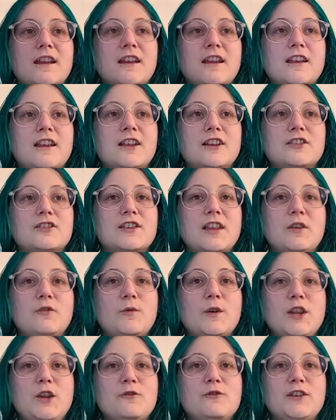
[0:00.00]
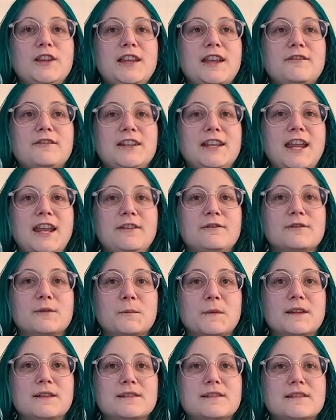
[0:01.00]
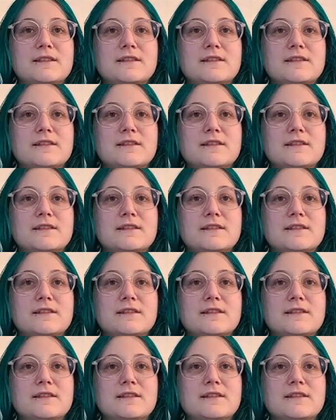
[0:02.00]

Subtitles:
it's like, what do you really have to gain from this?